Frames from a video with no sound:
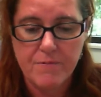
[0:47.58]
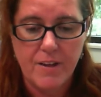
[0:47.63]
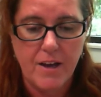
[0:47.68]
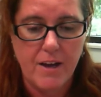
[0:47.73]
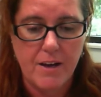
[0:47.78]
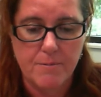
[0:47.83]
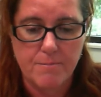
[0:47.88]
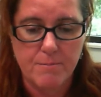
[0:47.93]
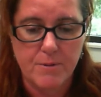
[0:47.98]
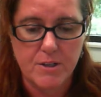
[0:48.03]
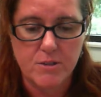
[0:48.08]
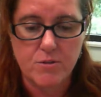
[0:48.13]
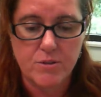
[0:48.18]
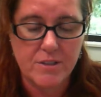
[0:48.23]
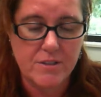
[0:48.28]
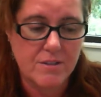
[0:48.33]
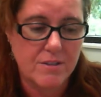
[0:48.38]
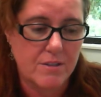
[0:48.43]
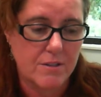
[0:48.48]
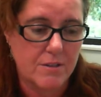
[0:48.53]

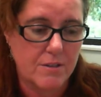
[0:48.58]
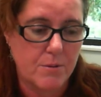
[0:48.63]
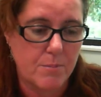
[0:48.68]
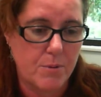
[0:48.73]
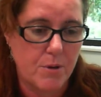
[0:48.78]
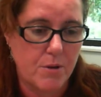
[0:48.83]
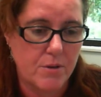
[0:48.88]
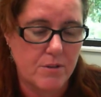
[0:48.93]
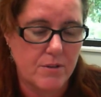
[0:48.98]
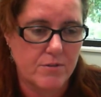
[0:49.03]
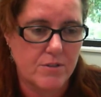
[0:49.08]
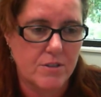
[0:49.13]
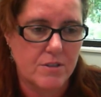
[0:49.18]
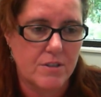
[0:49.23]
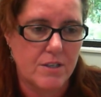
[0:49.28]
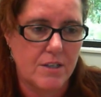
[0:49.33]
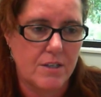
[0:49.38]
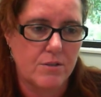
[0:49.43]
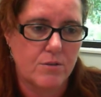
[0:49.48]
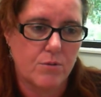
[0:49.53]
address the burden of
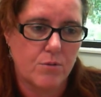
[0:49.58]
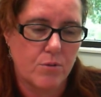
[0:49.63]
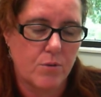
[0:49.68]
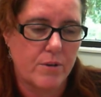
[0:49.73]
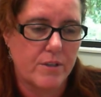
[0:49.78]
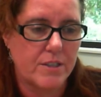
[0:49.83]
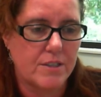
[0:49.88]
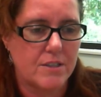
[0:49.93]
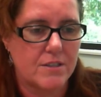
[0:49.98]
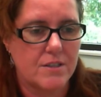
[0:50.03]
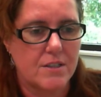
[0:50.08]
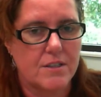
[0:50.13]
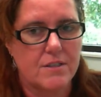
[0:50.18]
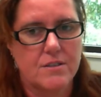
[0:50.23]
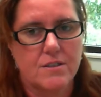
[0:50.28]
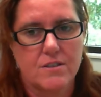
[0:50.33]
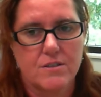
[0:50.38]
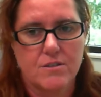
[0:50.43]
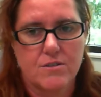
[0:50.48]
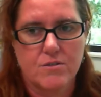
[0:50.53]
disease or chronic
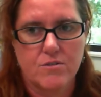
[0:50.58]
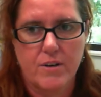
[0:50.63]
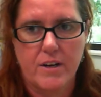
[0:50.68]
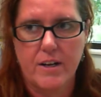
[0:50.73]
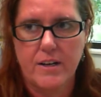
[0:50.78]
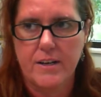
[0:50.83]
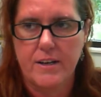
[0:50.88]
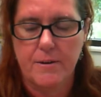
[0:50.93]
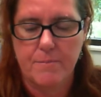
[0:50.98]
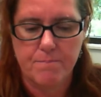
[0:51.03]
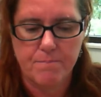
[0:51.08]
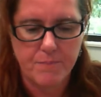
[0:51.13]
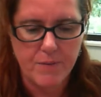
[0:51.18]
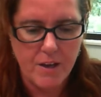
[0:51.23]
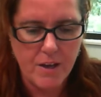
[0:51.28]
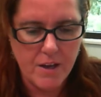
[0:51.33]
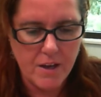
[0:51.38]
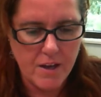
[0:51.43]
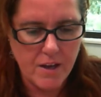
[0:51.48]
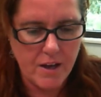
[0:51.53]
disease in Australia.
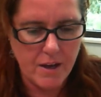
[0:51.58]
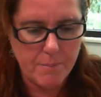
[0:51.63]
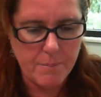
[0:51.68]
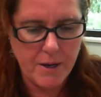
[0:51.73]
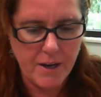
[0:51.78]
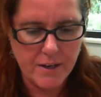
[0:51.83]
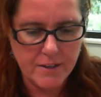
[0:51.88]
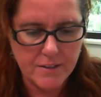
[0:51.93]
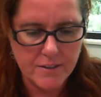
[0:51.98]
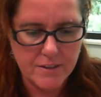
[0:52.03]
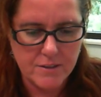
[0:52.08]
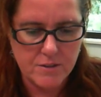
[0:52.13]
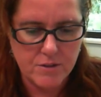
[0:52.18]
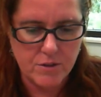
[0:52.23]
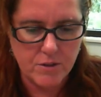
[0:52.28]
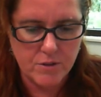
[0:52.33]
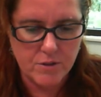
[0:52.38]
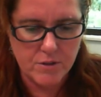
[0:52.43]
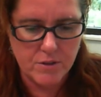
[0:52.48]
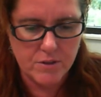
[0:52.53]
Part of this
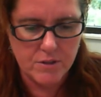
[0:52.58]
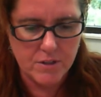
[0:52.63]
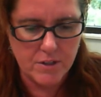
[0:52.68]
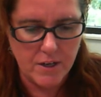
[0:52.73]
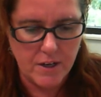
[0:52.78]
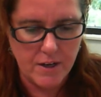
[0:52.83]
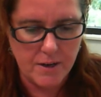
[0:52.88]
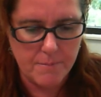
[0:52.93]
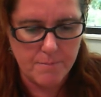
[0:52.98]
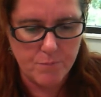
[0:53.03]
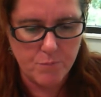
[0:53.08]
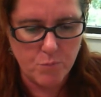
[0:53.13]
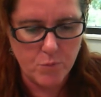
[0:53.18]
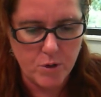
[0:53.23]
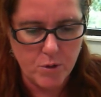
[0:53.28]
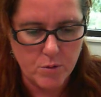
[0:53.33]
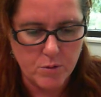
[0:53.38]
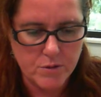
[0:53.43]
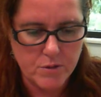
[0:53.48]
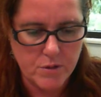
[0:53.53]
unit,
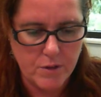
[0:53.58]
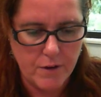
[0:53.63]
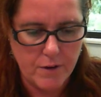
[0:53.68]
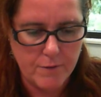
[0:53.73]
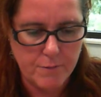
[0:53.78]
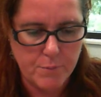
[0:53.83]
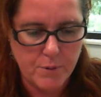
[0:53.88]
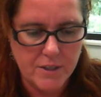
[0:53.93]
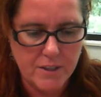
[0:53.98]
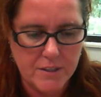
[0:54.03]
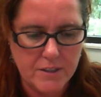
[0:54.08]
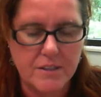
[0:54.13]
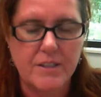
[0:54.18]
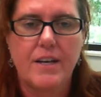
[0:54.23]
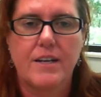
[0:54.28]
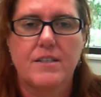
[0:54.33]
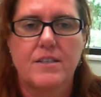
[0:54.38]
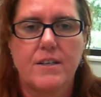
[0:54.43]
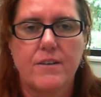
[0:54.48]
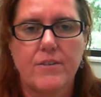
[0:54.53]
we're also put in an
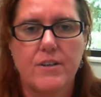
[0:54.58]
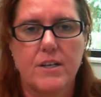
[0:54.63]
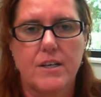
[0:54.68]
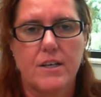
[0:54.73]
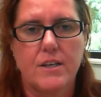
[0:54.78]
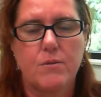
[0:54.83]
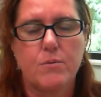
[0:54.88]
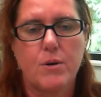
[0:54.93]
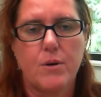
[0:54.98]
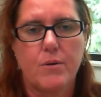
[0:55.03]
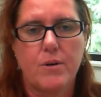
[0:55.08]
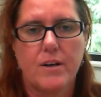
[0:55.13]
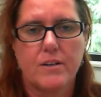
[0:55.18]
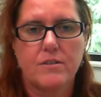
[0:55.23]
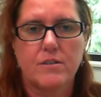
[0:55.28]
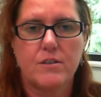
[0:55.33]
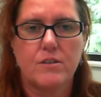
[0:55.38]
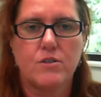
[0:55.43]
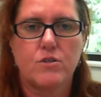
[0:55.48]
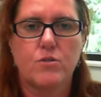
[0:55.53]
activity where we're
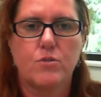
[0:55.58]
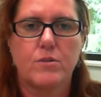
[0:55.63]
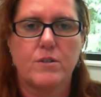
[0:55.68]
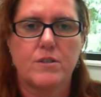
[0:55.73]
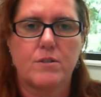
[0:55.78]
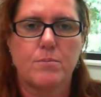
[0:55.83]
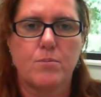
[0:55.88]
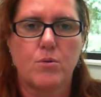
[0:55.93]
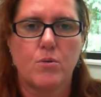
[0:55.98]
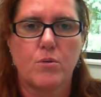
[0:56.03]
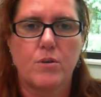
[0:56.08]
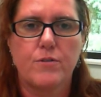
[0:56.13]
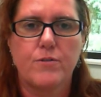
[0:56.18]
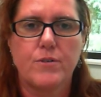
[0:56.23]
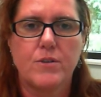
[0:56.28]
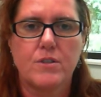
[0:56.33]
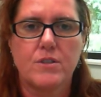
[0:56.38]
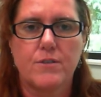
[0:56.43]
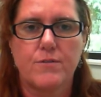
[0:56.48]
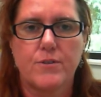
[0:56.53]
asking you to explore a
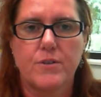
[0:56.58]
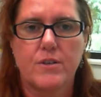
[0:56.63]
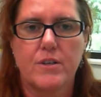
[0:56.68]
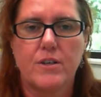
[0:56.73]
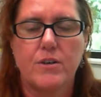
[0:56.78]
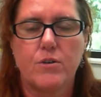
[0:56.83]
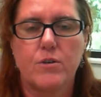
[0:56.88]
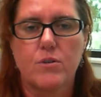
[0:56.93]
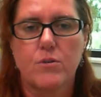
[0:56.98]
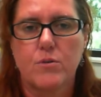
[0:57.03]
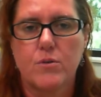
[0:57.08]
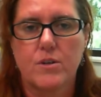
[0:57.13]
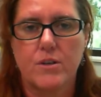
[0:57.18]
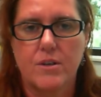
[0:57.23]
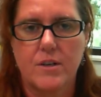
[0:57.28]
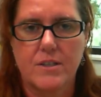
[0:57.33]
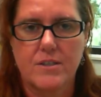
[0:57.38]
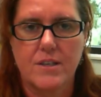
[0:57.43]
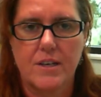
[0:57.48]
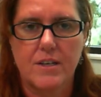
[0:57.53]
few different health
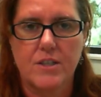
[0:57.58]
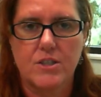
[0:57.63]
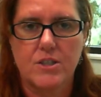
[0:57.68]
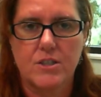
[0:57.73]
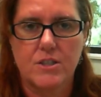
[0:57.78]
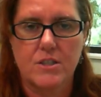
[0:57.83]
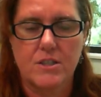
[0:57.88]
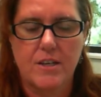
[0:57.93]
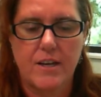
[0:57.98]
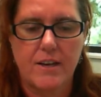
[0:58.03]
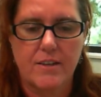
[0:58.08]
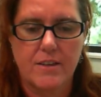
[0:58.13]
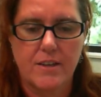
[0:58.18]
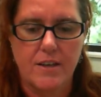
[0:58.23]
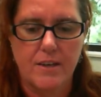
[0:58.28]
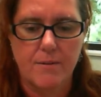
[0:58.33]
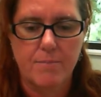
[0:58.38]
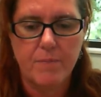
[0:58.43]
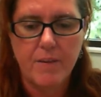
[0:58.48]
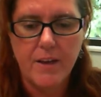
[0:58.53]
organisations out
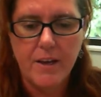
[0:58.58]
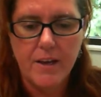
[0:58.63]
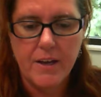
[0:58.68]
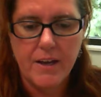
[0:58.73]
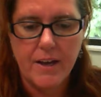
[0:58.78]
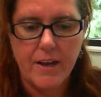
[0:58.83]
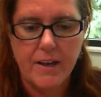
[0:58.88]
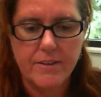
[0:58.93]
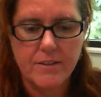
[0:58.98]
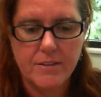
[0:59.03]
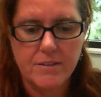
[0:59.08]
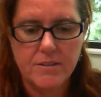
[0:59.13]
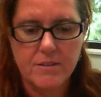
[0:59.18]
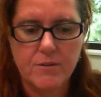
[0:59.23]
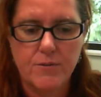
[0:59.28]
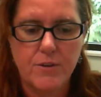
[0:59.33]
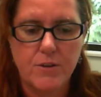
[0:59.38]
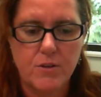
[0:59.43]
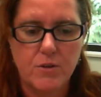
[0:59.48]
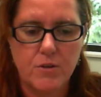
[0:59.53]
there. And this is
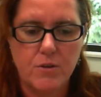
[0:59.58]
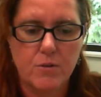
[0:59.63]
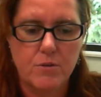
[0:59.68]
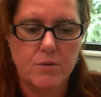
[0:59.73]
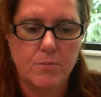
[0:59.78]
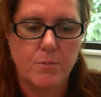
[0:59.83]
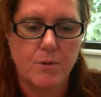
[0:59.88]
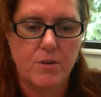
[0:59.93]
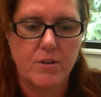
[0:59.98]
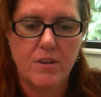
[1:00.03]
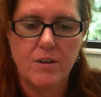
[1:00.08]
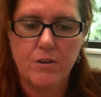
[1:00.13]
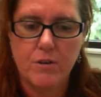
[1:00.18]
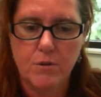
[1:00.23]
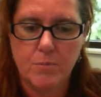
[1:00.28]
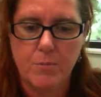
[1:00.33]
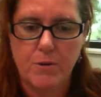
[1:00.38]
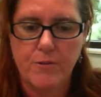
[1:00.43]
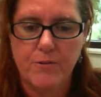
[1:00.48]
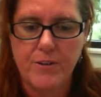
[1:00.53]
for you as both
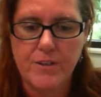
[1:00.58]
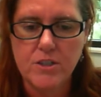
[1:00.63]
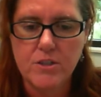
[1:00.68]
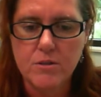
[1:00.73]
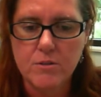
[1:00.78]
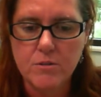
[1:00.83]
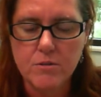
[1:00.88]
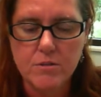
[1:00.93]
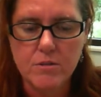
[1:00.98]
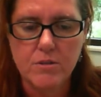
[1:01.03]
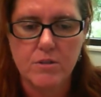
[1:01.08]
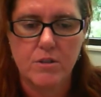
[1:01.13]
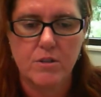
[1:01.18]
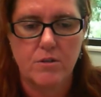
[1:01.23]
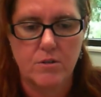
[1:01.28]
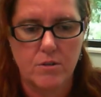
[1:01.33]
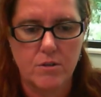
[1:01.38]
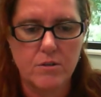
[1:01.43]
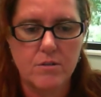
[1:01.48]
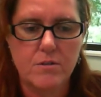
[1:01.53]
health professionals to
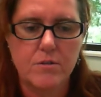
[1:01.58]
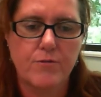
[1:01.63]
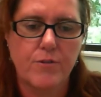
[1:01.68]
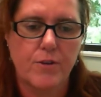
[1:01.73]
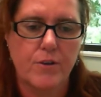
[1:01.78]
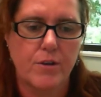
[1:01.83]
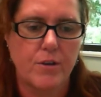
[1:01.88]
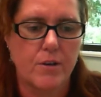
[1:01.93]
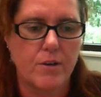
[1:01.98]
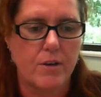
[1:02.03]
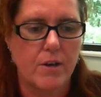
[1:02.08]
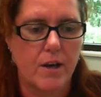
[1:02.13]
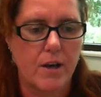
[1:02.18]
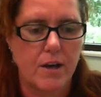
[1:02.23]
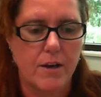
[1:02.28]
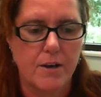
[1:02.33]
use for